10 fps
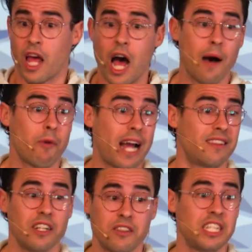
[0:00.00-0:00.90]
Um, I
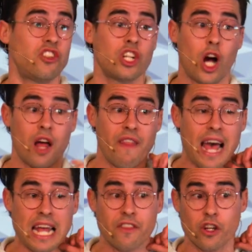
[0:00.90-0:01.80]
did a teaching on
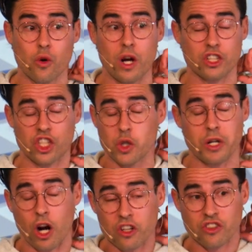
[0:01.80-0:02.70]
that in the
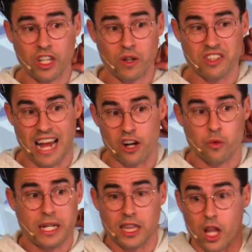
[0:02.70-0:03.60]
Q&R series. How do
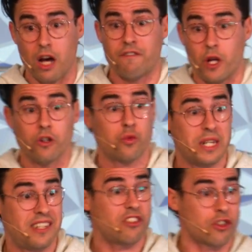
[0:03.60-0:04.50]
we love those
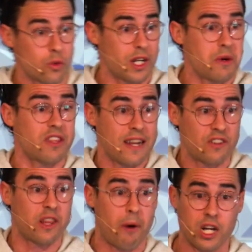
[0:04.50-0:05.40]
we disagree with,
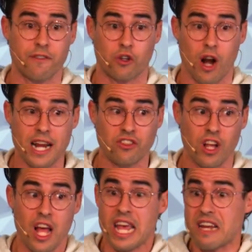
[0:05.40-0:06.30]
even in the body of Christ?
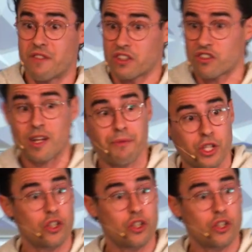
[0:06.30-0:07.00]
If this is something